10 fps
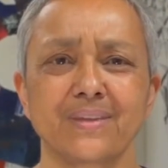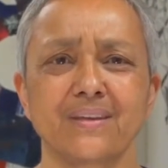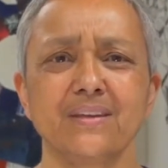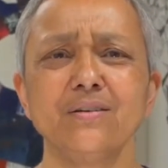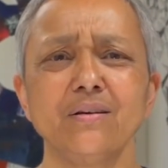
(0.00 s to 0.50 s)

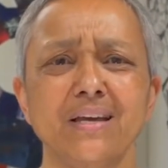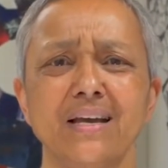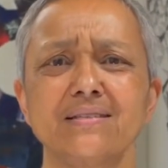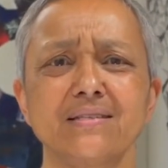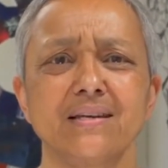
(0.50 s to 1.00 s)
You don't
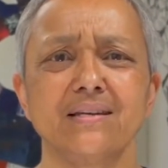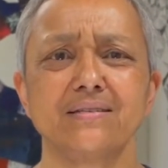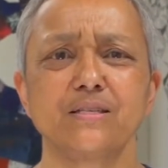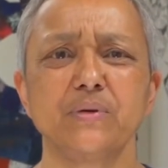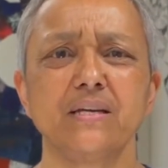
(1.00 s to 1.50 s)
hesitate to
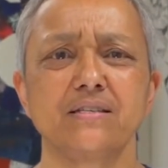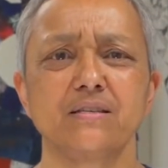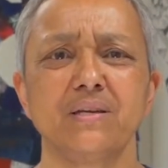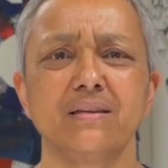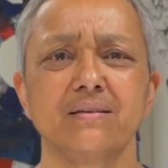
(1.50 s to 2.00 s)
speak to
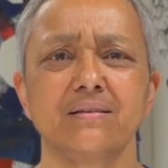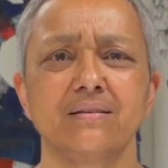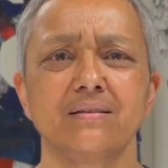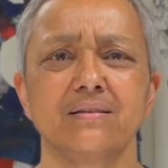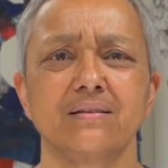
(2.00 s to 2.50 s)
me,
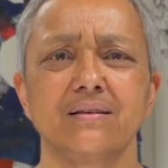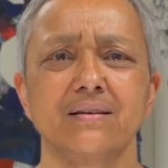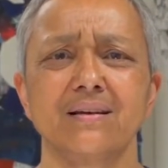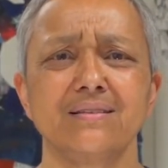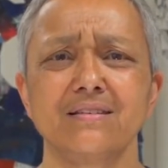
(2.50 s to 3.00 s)

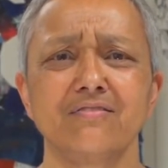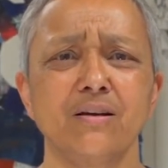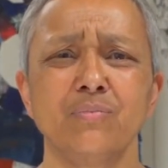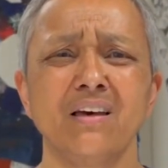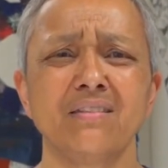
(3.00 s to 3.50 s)
as if
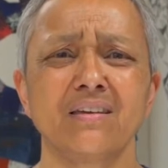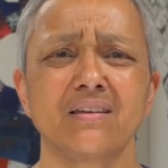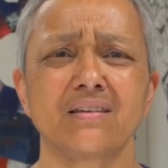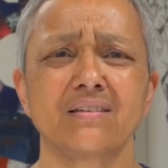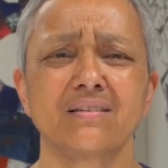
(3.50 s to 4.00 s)
I'm
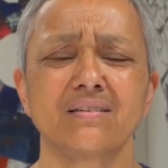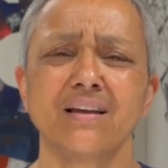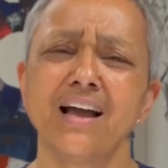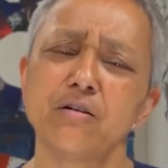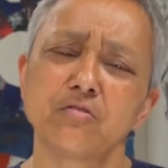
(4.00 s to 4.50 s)
nothing.
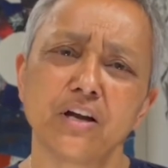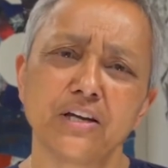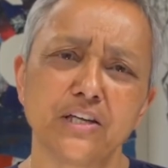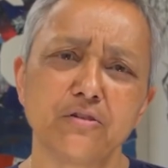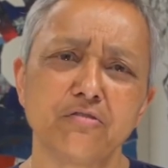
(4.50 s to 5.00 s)
How right
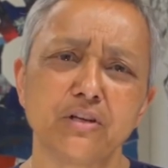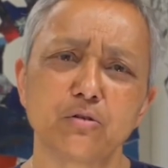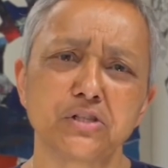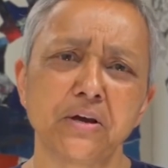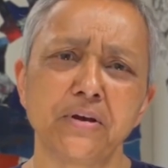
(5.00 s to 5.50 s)
you feel
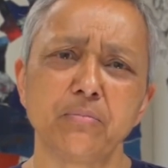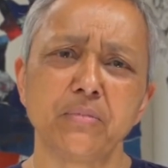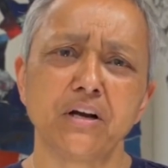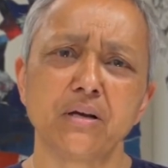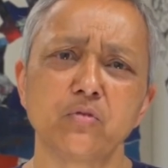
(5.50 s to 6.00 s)
showing me
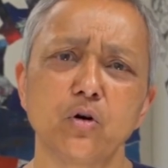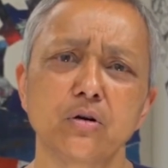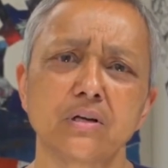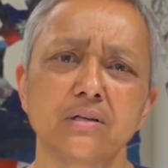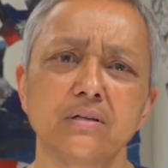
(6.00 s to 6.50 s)
I'm
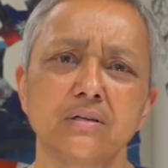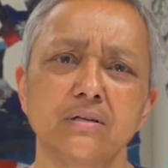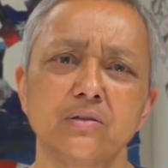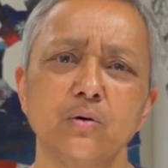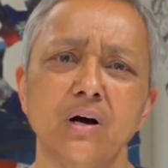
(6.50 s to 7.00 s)
wrong,
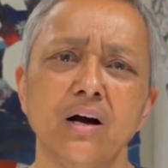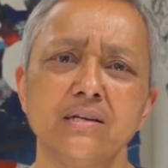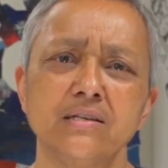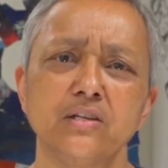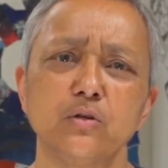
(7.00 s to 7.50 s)
not
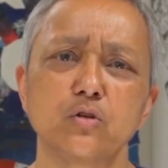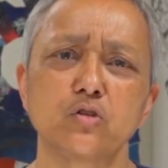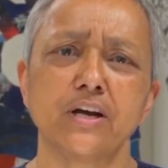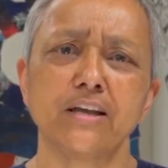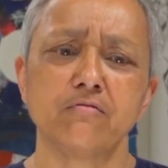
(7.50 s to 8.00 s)
hiding your
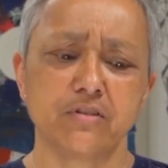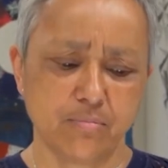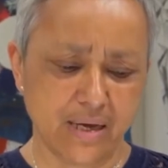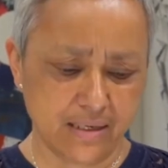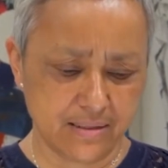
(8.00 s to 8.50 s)
triumphant
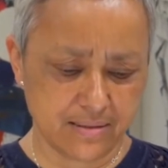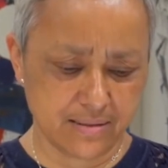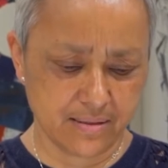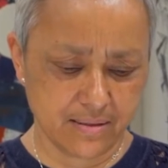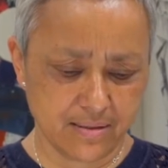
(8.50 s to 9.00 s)
malice.
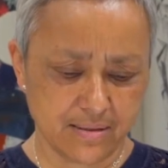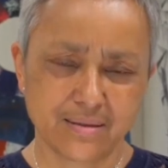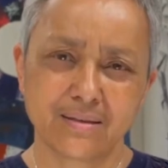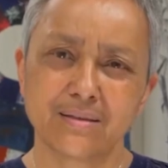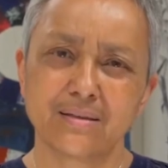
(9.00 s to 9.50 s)

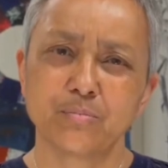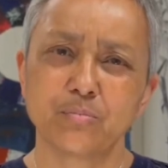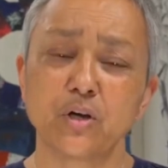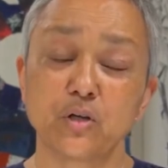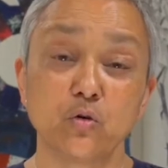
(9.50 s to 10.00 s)

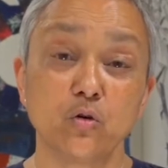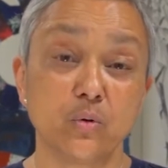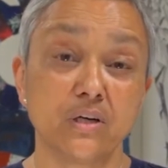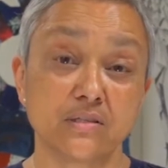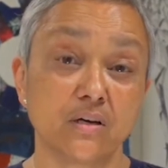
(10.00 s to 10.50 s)
But your
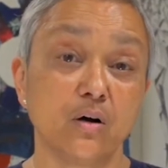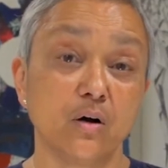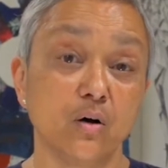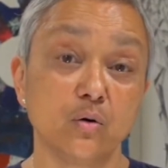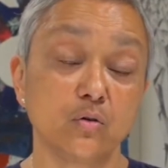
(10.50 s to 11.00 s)
words are
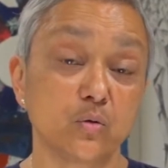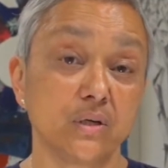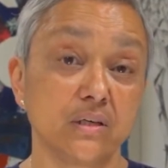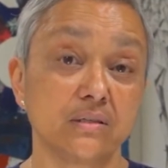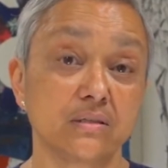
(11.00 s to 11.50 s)
old
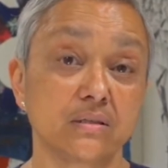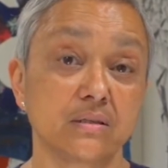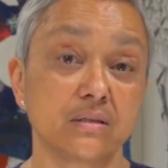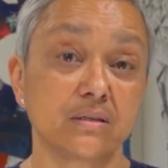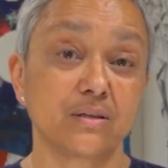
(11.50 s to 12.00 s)
words.
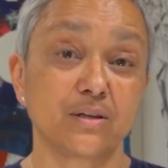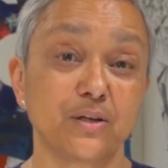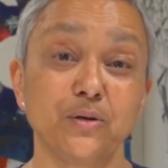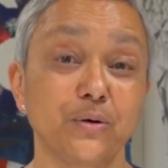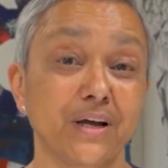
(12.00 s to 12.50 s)

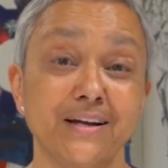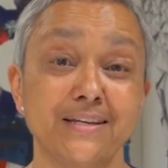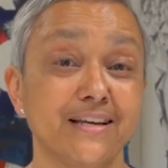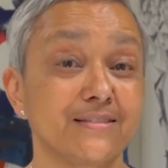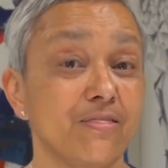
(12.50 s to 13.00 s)
Your kind
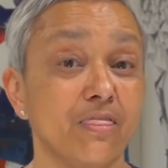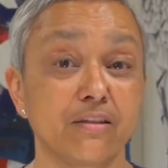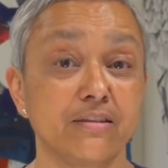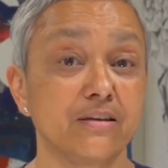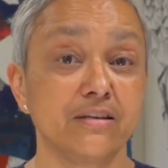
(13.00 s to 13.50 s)
has
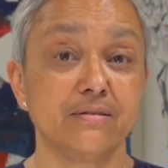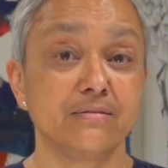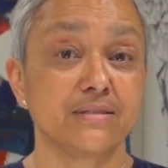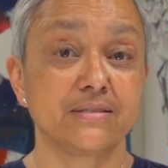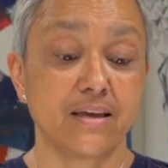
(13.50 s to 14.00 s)
nothing new
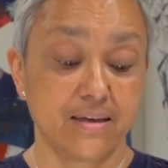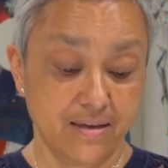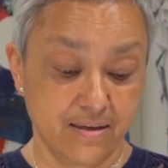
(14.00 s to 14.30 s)
to say.